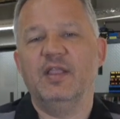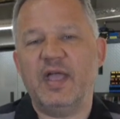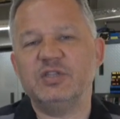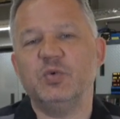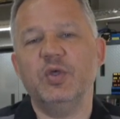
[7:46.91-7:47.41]

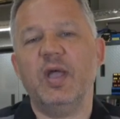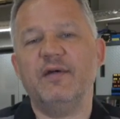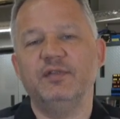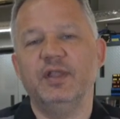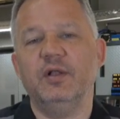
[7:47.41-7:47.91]
That's where you
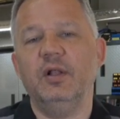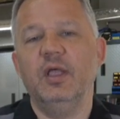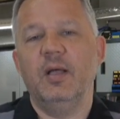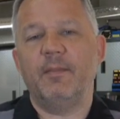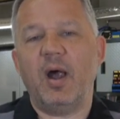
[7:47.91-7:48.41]
have little
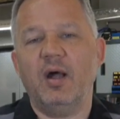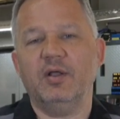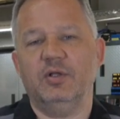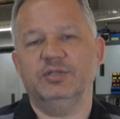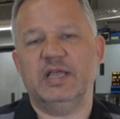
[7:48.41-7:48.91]

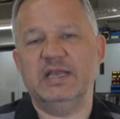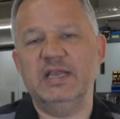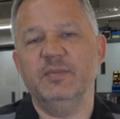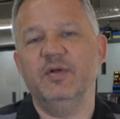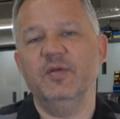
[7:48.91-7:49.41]
particles that
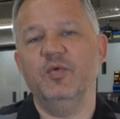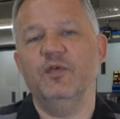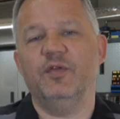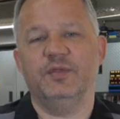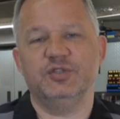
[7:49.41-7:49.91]
need to be
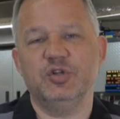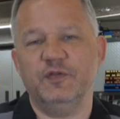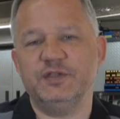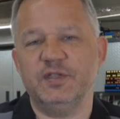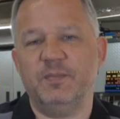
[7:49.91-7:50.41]
removed from the
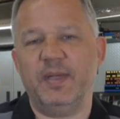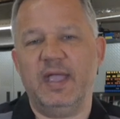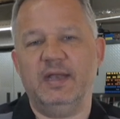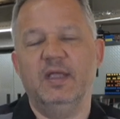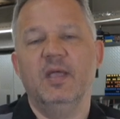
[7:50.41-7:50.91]
surface of the
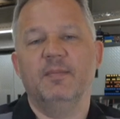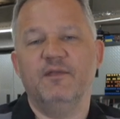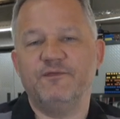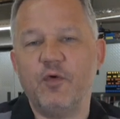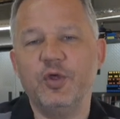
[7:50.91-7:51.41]
paint
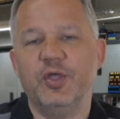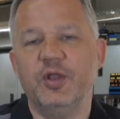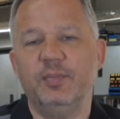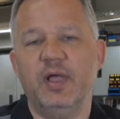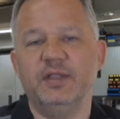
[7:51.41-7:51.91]
before you
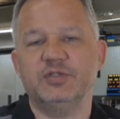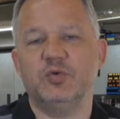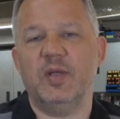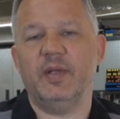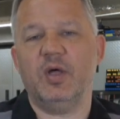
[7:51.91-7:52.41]
can apply the
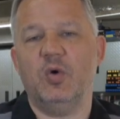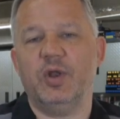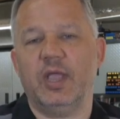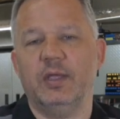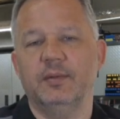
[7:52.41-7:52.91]
ceramic coating.